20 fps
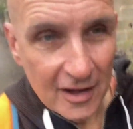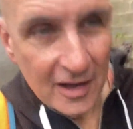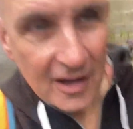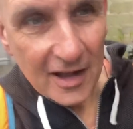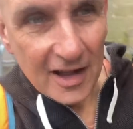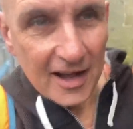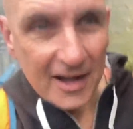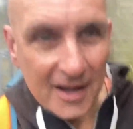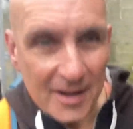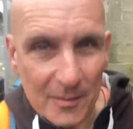
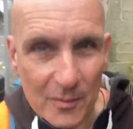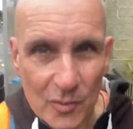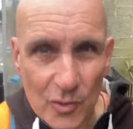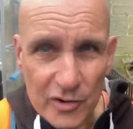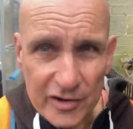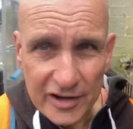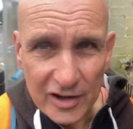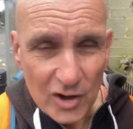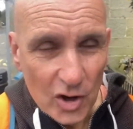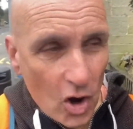We're
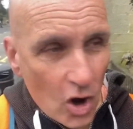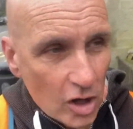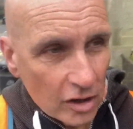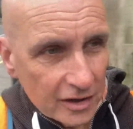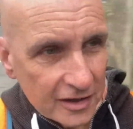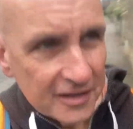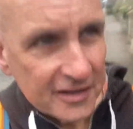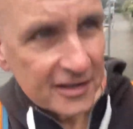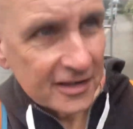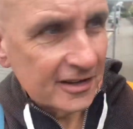in
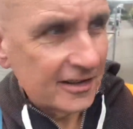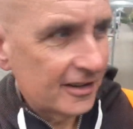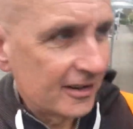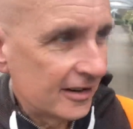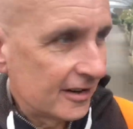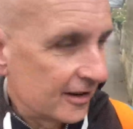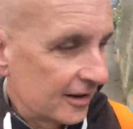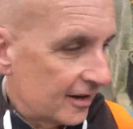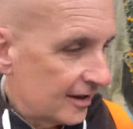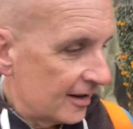Colinton
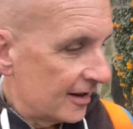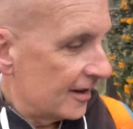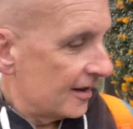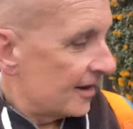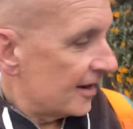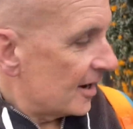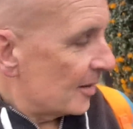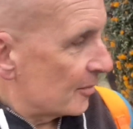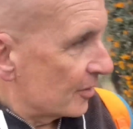and